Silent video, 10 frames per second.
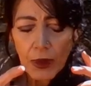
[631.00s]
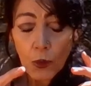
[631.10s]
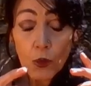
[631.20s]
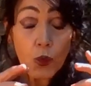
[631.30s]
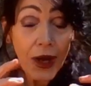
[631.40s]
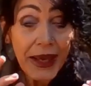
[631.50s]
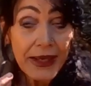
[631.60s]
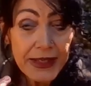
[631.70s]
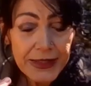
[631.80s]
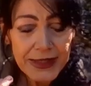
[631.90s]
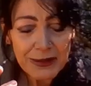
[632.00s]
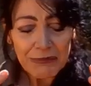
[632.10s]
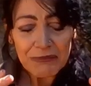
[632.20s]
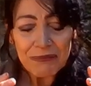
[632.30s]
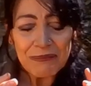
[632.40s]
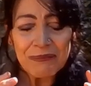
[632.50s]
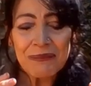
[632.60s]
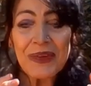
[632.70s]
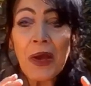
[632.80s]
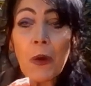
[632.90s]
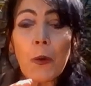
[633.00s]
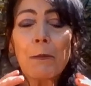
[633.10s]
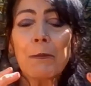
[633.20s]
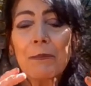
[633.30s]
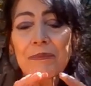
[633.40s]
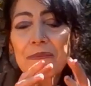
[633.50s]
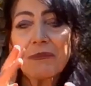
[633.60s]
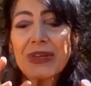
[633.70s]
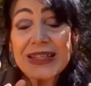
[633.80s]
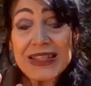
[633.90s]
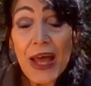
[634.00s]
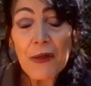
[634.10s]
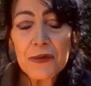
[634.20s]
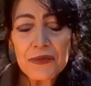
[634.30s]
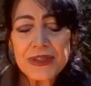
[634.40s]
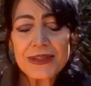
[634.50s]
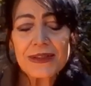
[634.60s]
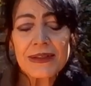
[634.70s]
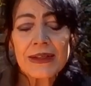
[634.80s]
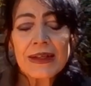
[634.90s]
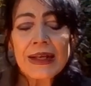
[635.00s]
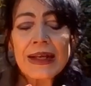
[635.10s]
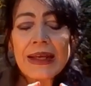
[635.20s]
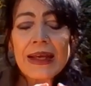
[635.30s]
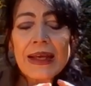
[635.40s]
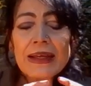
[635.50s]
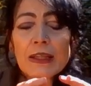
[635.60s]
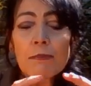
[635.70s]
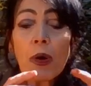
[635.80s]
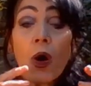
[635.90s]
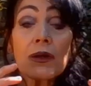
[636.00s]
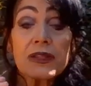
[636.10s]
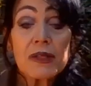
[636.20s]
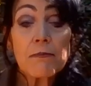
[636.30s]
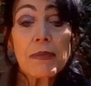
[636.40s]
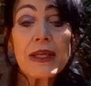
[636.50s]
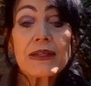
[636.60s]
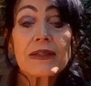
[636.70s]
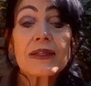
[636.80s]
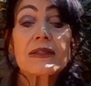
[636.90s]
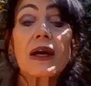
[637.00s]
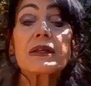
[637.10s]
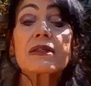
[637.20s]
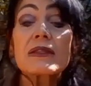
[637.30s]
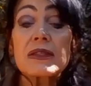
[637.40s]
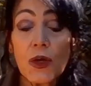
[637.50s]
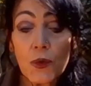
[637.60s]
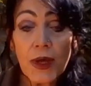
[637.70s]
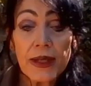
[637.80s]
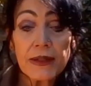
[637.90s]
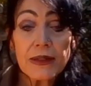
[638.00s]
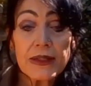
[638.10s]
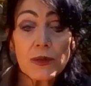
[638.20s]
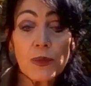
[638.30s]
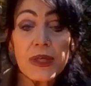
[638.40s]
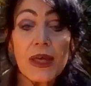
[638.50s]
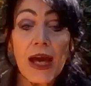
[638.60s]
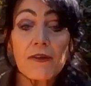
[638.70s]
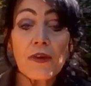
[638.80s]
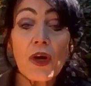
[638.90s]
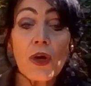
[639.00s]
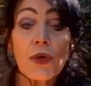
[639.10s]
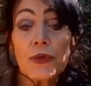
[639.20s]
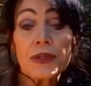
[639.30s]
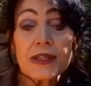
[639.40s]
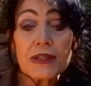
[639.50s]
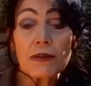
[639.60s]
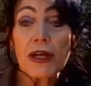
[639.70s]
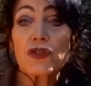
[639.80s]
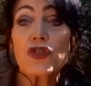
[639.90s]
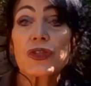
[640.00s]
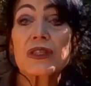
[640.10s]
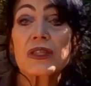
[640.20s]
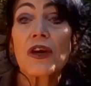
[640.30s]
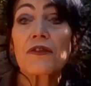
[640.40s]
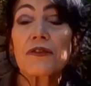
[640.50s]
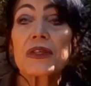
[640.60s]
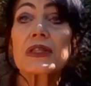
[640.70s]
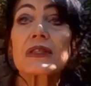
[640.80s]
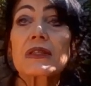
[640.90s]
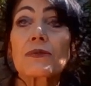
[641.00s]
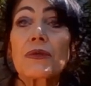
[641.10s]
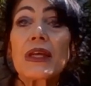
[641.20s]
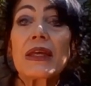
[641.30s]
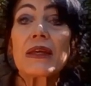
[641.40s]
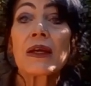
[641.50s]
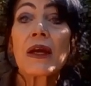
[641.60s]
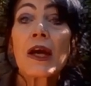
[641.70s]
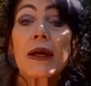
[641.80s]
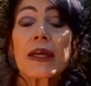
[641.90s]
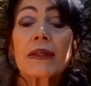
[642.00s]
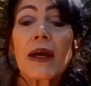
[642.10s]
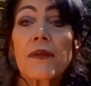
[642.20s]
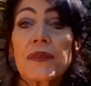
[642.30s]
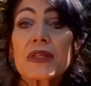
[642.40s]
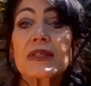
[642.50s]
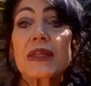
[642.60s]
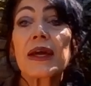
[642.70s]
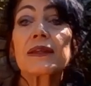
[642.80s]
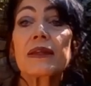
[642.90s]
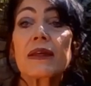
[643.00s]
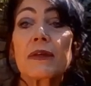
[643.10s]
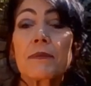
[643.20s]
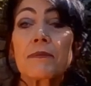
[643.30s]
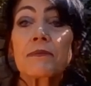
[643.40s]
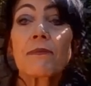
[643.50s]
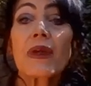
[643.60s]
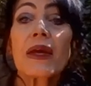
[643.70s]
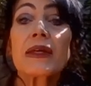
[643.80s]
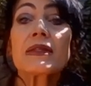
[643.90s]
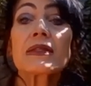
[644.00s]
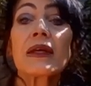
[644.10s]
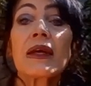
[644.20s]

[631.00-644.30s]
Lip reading: ways or selves, the possibilities are so endless. We have only scratched the surface, really, in understanding. And